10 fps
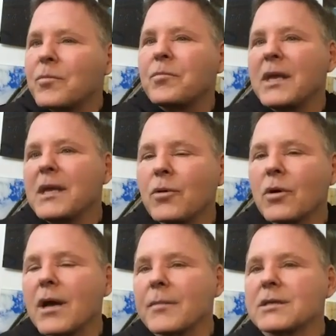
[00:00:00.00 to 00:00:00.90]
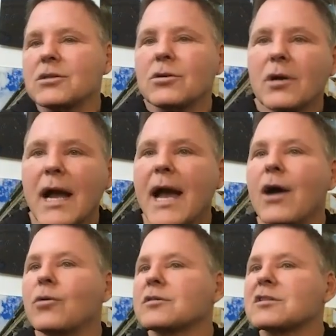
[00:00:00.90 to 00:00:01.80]
people coming to your
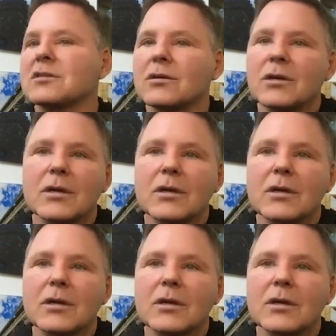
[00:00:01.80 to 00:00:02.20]
house,